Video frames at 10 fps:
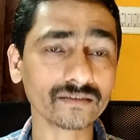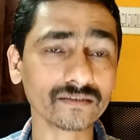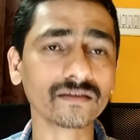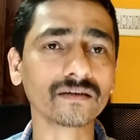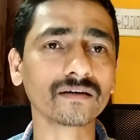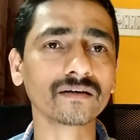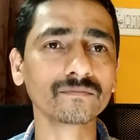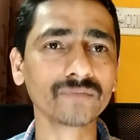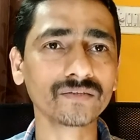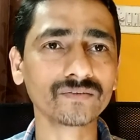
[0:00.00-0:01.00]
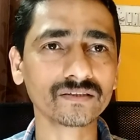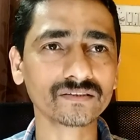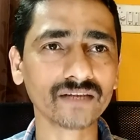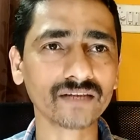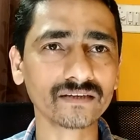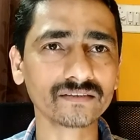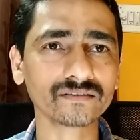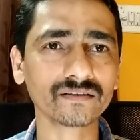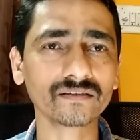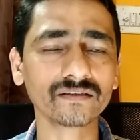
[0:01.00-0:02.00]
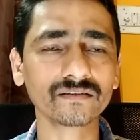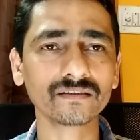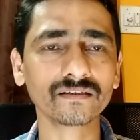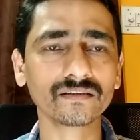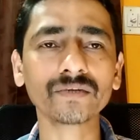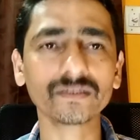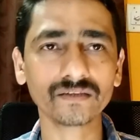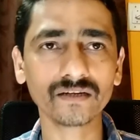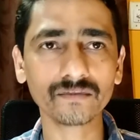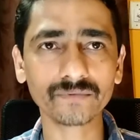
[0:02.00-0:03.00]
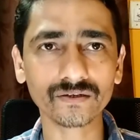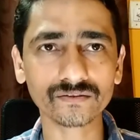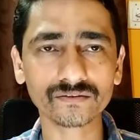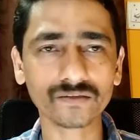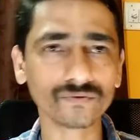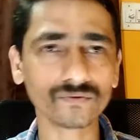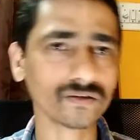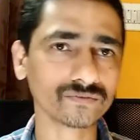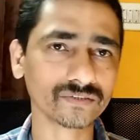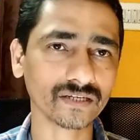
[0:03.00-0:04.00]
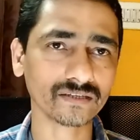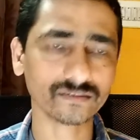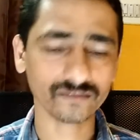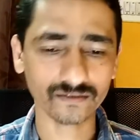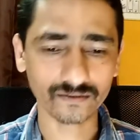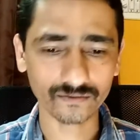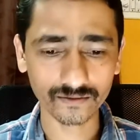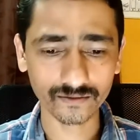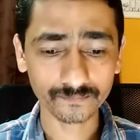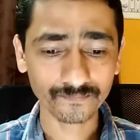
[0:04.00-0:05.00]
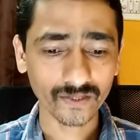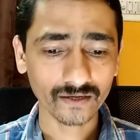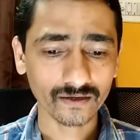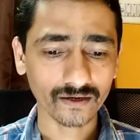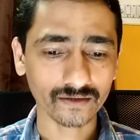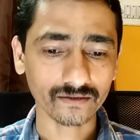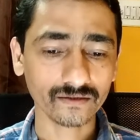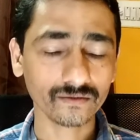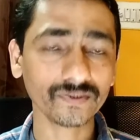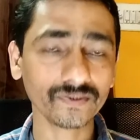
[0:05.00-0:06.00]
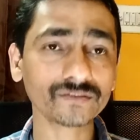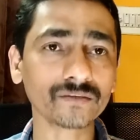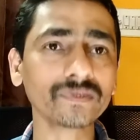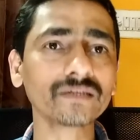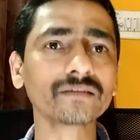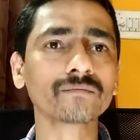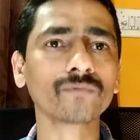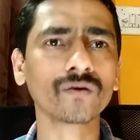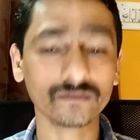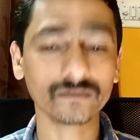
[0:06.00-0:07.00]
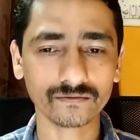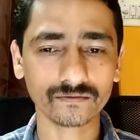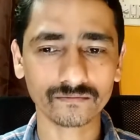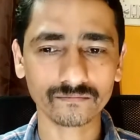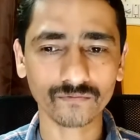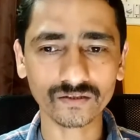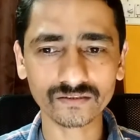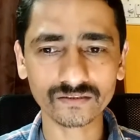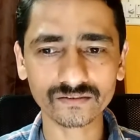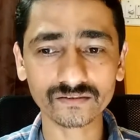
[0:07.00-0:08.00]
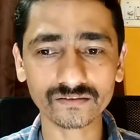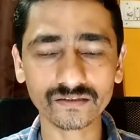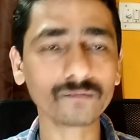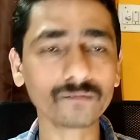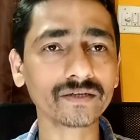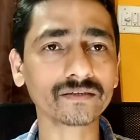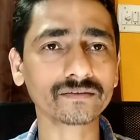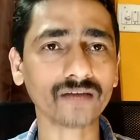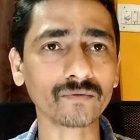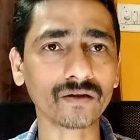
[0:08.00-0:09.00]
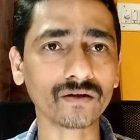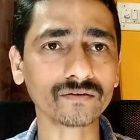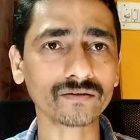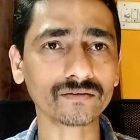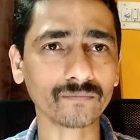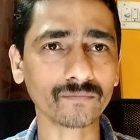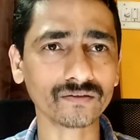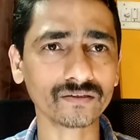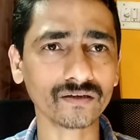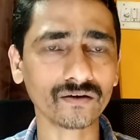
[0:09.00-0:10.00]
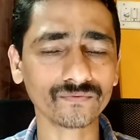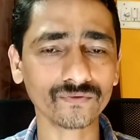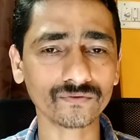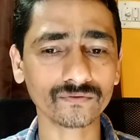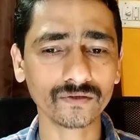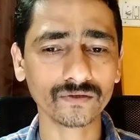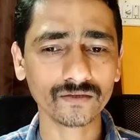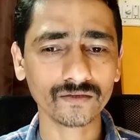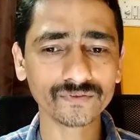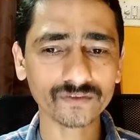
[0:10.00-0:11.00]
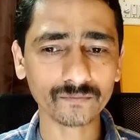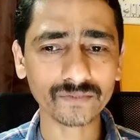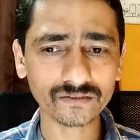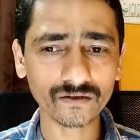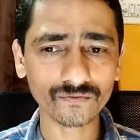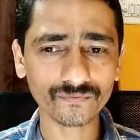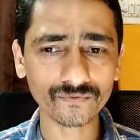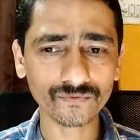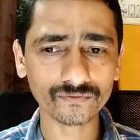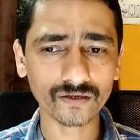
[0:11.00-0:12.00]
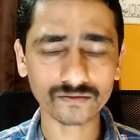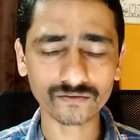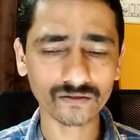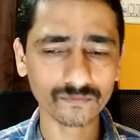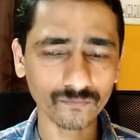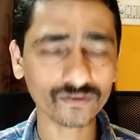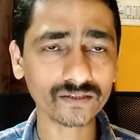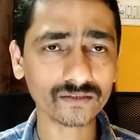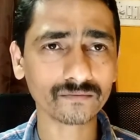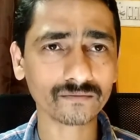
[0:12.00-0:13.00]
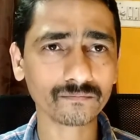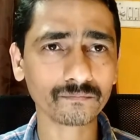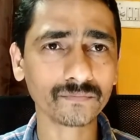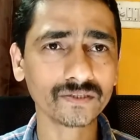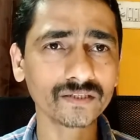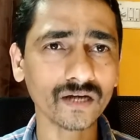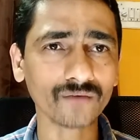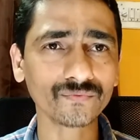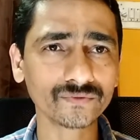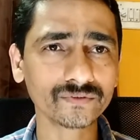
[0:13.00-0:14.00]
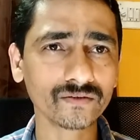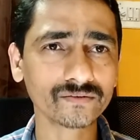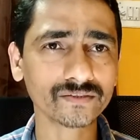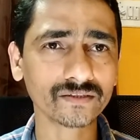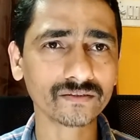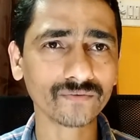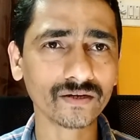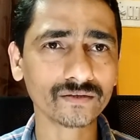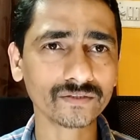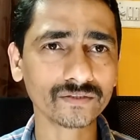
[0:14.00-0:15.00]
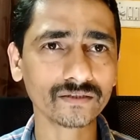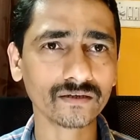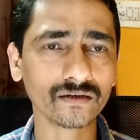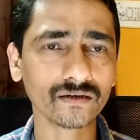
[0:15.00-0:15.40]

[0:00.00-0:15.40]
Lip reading: then in between there is a Saturday and Sunday, then it might delay because they won't count Saturday, Sunday. Okay, and when you're submitting in the morning in the sense there will be a time allotted, morning or afternoon. If you submit in the afternoon, morning, in the afternoon they will send the file to the